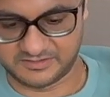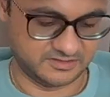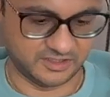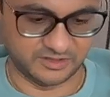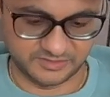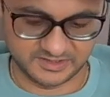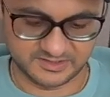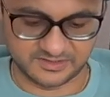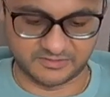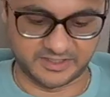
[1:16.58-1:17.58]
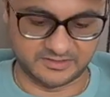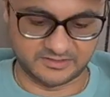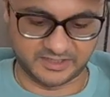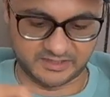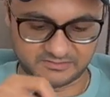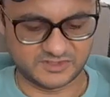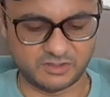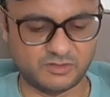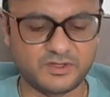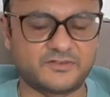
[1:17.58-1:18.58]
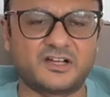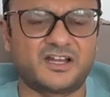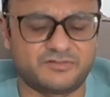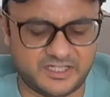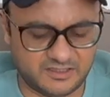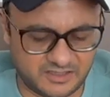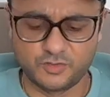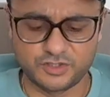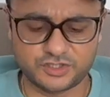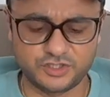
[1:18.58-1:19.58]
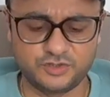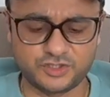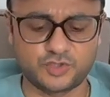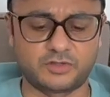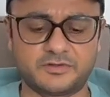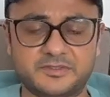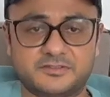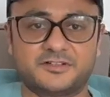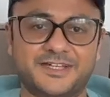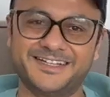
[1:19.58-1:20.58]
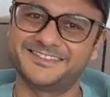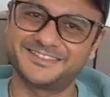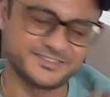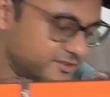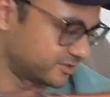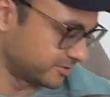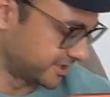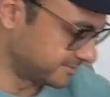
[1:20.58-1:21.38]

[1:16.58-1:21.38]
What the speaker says: No, this isn't right. Okay, you know what, whatever, I don't care. We're just gonna do a short ribbon, okay? So 3,